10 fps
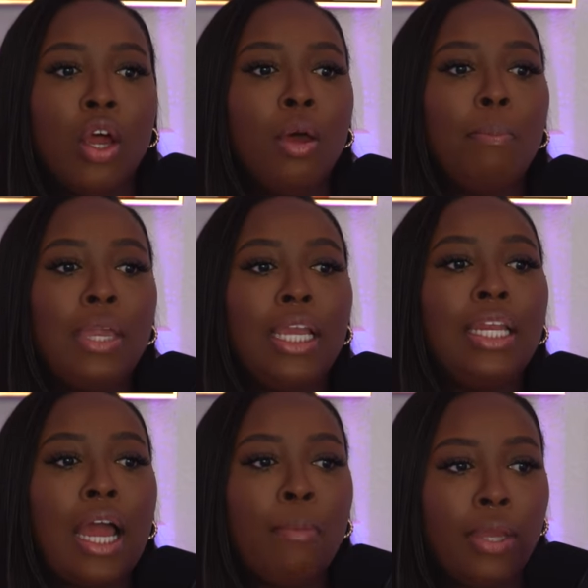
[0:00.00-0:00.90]
Me
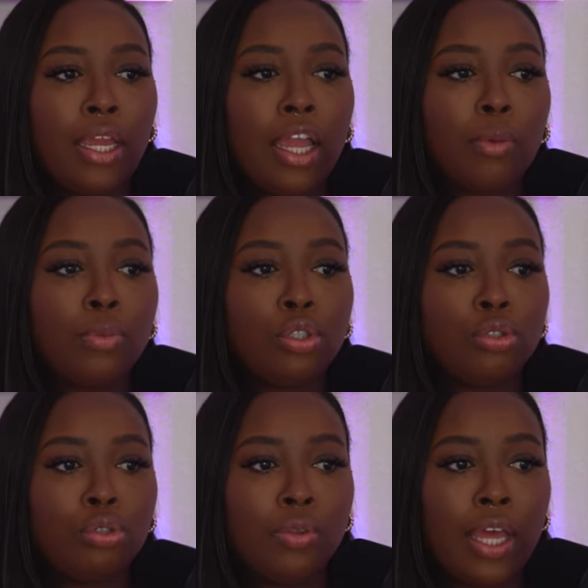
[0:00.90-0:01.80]
not being able to
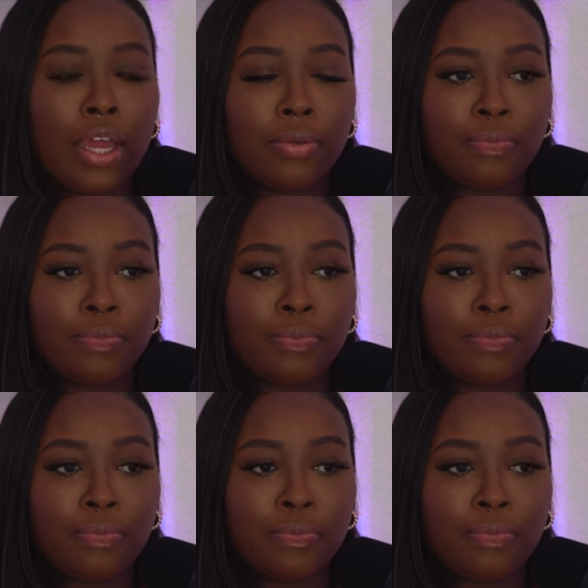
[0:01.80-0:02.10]
do that